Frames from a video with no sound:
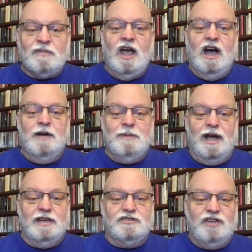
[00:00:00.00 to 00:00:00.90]

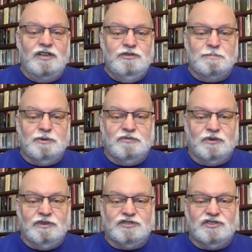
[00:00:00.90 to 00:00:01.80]
I tend to
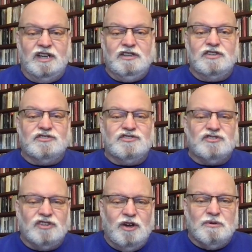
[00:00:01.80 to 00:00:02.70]
prefer a slightly
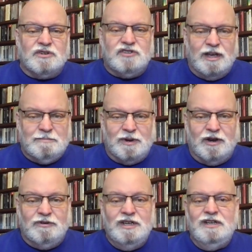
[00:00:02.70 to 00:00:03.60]
slower
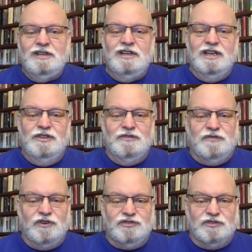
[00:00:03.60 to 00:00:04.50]
tempo in the
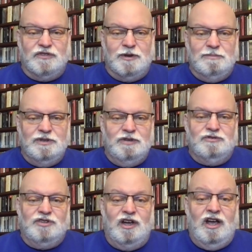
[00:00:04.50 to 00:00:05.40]
first of them,
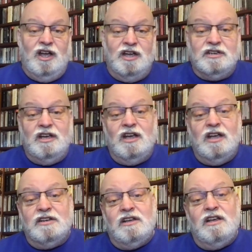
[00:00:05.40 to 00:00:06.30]
da
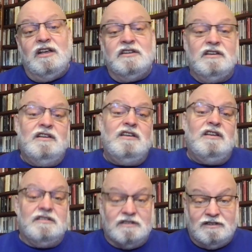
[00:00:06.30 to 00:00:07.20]
da da
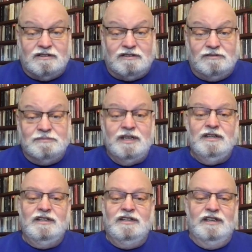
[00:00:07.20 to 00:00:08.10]
da da,
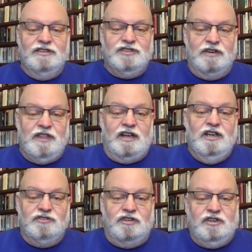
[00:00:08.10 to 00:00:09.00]
instead of
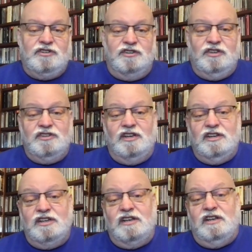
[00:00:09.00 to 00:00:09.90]
that cha cha cha cha cha
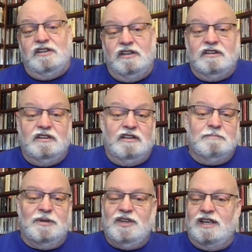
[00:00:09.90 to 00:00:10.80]
da da da da da.
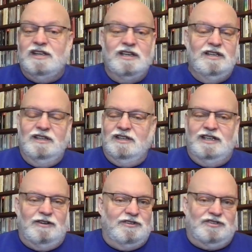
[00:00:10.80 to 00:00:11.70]
But they,
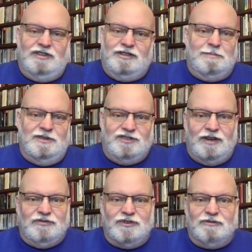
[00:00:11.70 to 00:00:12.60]
it's a lot to be
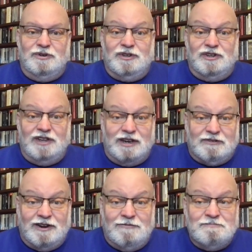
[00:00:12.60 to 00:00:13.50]
said for a real
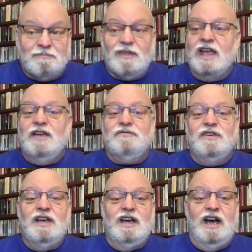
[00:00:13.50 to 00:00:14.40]
allegro. If
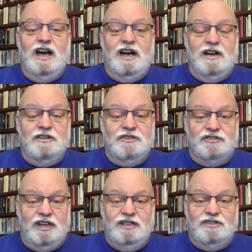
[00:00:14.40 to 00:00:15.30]

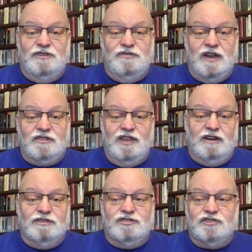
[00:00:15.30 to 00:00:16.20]
there's any defect
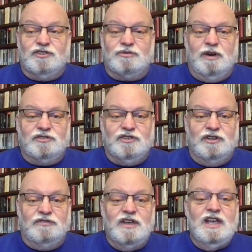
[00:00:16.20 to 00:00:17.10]
there, it's just a question
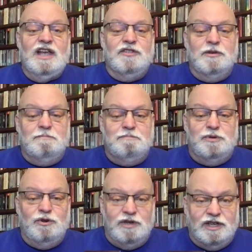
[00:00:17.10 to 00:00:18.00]
of the
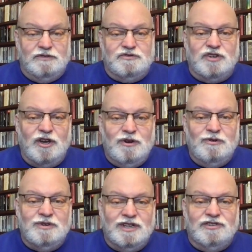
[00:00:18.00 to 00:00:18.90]
beauty of
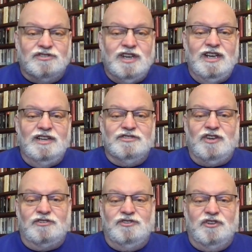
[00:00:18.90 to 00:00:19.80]
tone is
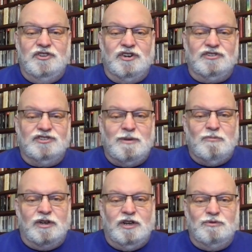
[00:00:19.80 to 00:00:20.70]
such that they're
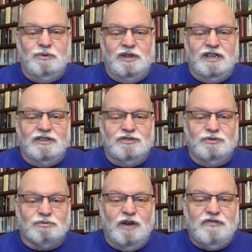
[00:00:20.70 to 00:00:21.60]
somewhat unwilling to
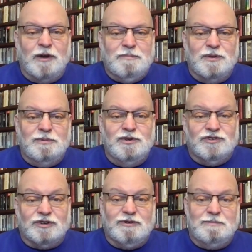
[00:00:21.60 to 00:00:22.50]
rough up the
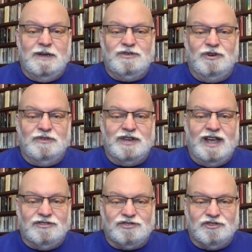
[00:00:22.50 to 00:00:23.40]
music when Beethoven
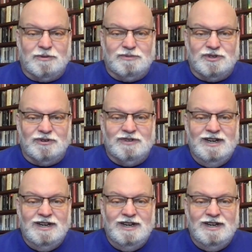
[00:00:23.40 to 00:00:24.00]
asks them to.